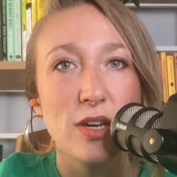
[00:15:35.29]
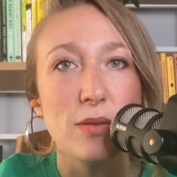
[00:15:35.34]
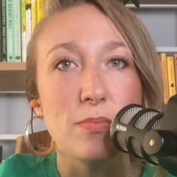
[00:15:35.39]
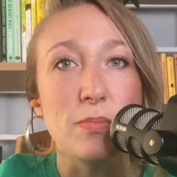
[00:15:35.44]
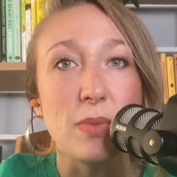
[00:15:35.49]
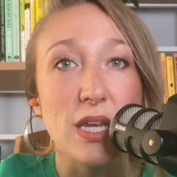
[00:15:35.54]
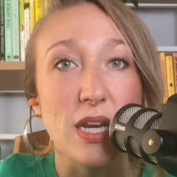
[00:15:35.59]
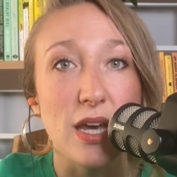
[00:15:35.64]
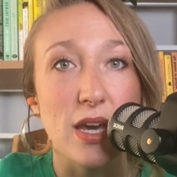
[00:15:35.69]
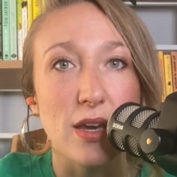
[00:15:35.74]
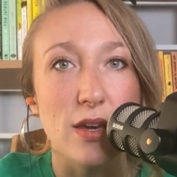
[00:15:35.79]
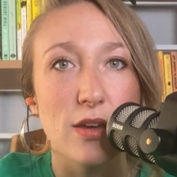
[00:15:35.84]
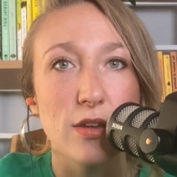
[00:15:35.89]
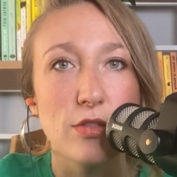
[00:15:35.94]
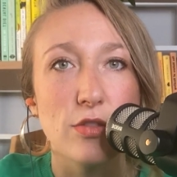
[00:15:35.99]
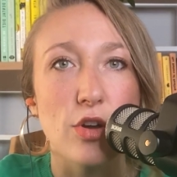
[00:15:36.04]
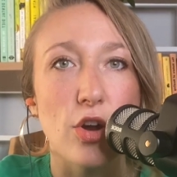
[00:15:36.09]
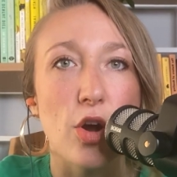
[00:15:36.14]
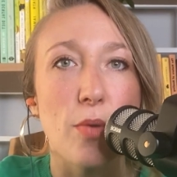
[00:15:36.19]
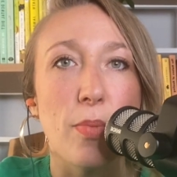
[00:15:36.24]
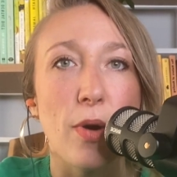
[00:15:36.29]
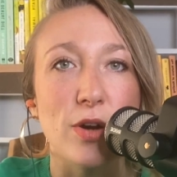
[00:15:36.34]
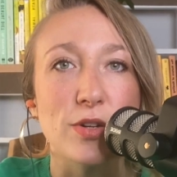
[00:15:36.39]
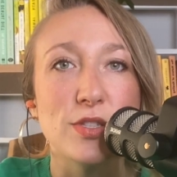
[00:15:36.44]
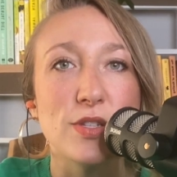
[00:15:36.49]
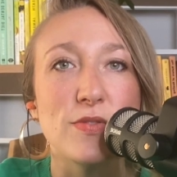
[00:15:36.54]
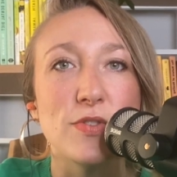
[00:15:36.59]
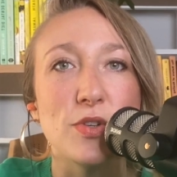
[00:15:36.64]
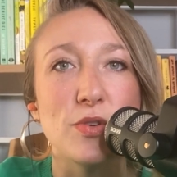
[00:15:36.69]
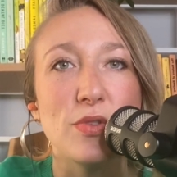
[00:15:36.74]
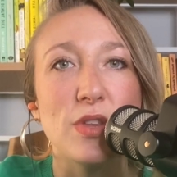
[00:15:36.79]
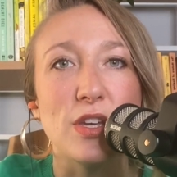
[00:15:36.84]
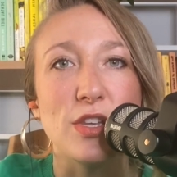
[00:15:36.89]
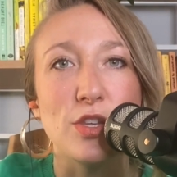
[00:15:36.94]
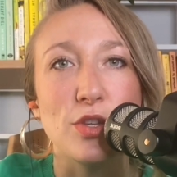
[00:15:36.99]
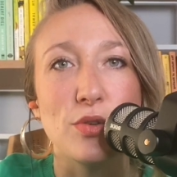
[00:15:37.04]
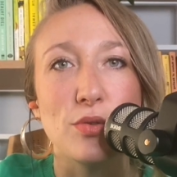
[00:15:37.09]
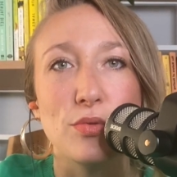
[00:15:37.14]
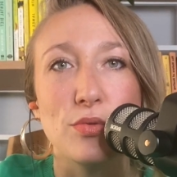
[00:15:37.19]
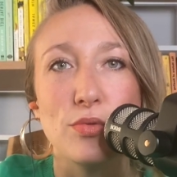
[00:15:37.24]
Meaning there are parts of you that
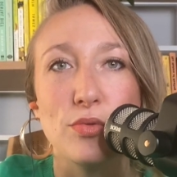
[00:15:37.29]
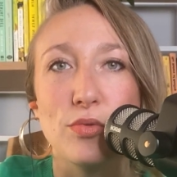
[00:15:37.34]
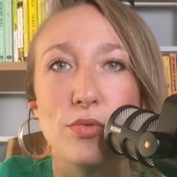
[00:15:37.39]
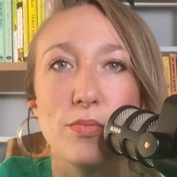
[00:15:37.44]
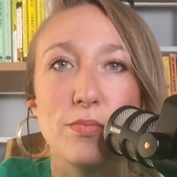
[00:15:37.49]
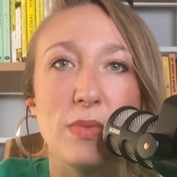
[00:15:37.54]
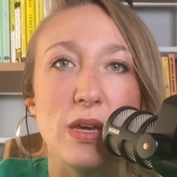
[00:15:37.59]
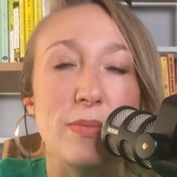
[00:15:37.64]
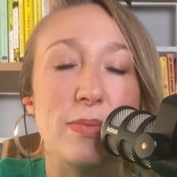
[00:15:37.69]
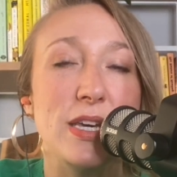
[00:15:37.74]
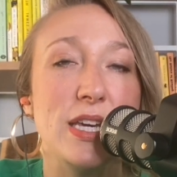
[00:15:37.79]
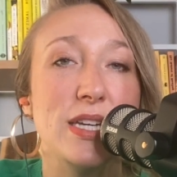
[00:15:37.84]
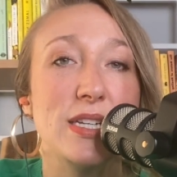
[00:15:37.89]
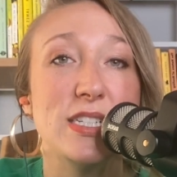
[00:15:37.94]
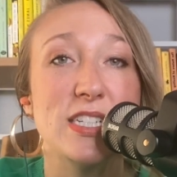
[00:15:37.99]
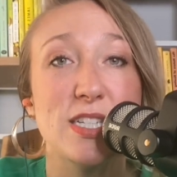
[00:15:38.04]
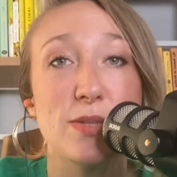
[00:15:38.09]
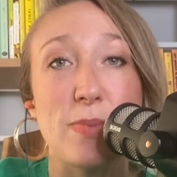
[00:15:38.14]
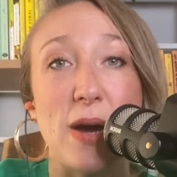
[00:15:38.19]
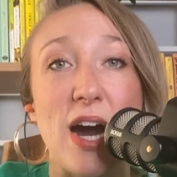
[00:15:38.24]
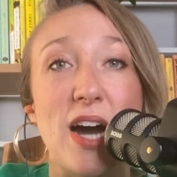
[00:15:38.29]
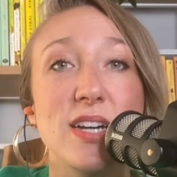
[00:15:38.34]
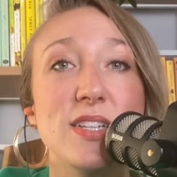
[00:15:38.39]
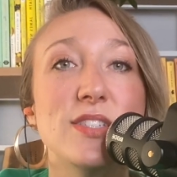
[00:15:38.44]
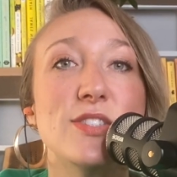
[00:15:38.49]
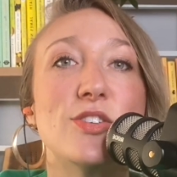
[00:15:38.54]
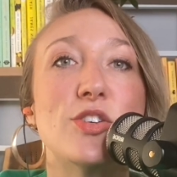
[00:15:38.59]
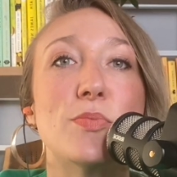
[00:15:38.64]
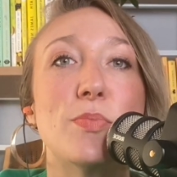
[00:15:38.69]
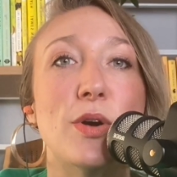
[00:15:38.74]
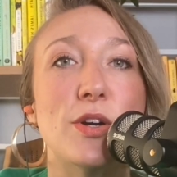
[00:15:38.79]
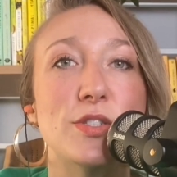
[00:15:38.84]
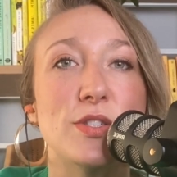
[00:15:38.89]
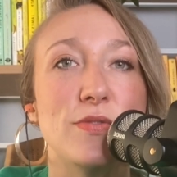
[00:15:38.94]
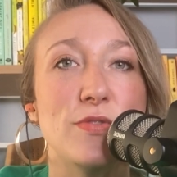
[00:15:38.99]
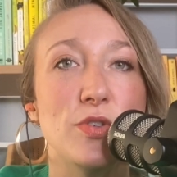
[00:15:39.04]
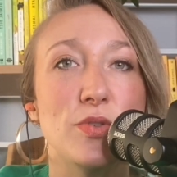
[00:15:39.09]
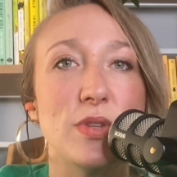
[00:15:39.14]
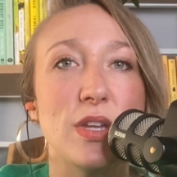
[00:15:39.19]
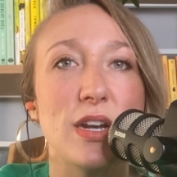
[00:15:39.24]
you maybe despise and there are parts
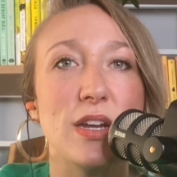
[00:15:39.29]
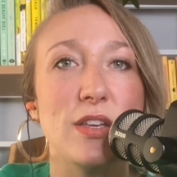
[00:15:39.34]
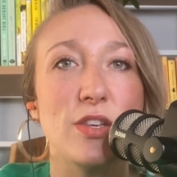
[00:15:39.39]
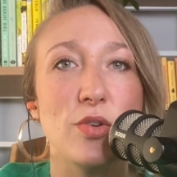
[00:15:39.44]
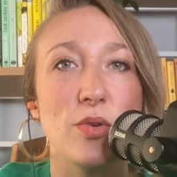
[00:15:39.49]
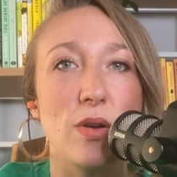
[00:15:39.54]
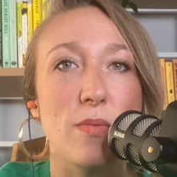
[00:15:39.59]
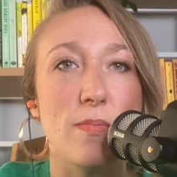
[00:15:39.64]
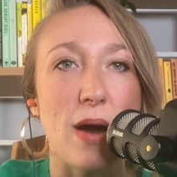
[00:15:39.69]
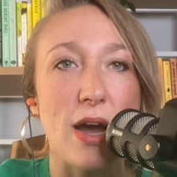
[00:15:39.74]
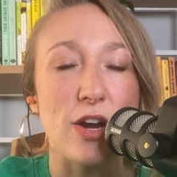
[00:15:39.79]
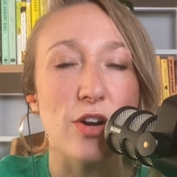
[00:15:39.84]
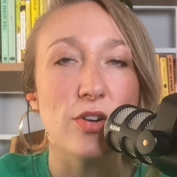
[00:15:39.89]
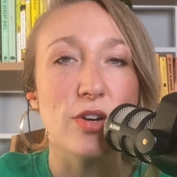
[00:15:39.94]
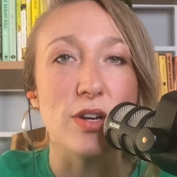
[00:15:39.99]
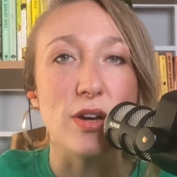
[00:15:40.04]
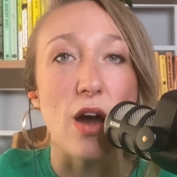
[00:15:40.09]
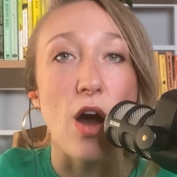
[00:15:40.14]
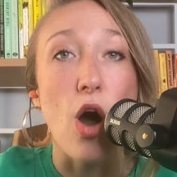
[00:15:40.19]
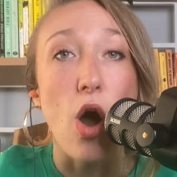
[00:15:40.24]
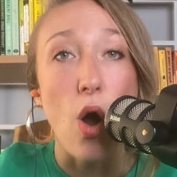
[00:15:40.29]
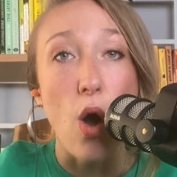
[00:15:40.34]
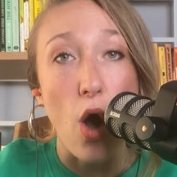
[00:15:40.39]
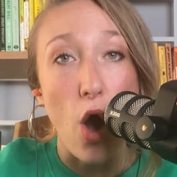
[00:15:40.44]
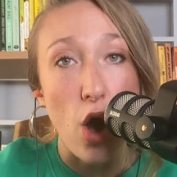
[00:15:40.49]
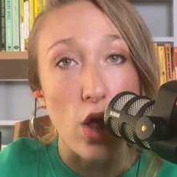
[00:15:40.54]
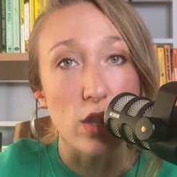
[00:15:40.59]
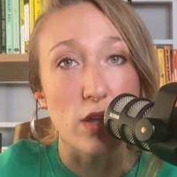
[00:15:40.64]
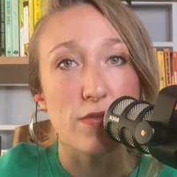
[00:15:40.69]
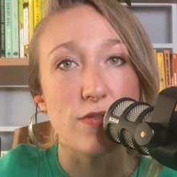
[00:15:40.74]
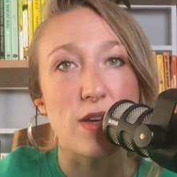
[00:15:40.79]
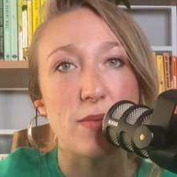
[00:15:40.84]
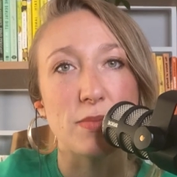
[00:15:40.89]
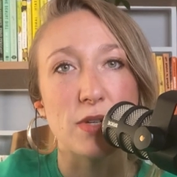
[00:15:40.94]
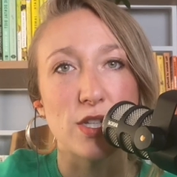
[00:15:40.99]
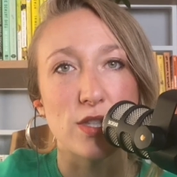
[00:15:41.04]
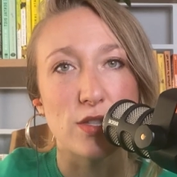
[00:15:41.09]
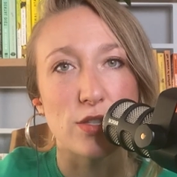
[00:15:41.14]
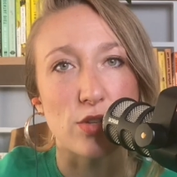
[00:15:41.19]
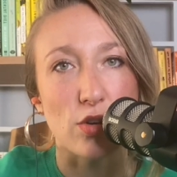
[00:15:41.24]
of you that you admire and all of them
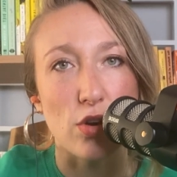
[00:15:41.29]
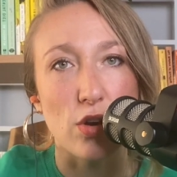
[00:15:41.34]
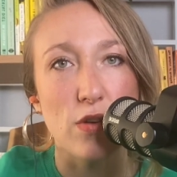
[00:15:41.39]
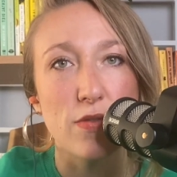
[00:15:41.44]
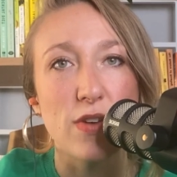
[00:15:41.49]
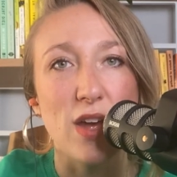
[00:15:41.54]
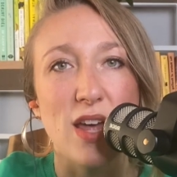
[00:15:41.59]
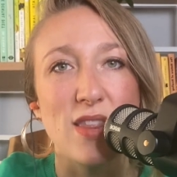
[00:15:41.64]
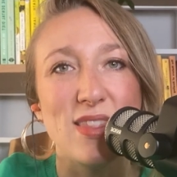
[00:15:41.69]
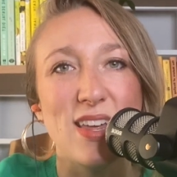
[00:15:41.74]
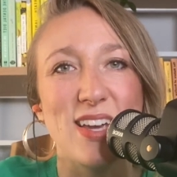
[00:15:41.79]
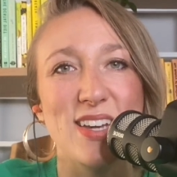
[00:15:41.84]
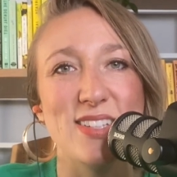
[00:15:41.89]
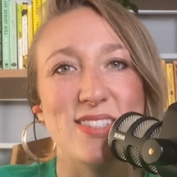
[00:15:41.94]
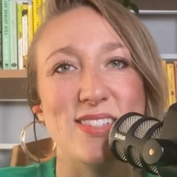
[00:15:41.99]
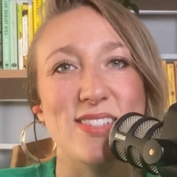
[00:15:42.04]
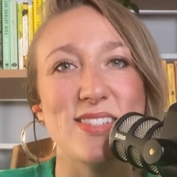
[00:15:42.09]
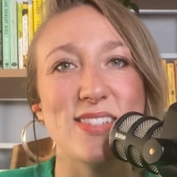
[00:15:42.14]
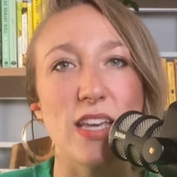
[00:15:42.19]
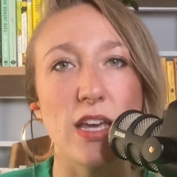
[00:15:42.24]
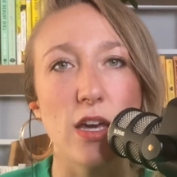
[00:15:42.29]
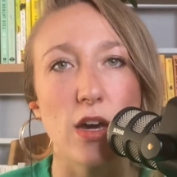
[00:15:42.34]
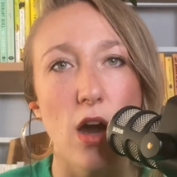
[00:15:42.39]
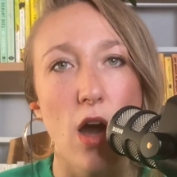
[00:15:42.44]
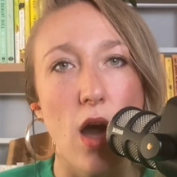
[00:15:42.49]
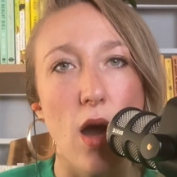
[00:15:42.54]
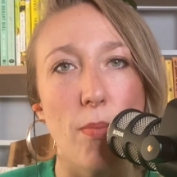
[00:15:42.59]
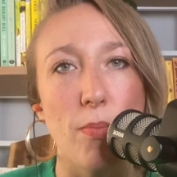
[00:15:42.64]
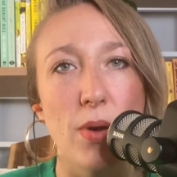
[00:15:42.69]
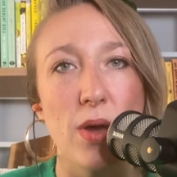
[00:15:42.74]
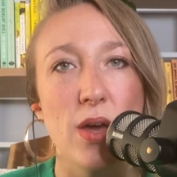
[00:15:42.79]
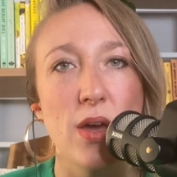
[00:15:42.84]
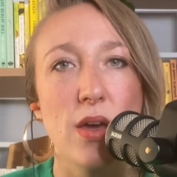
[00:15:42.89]
can serve and they can sync up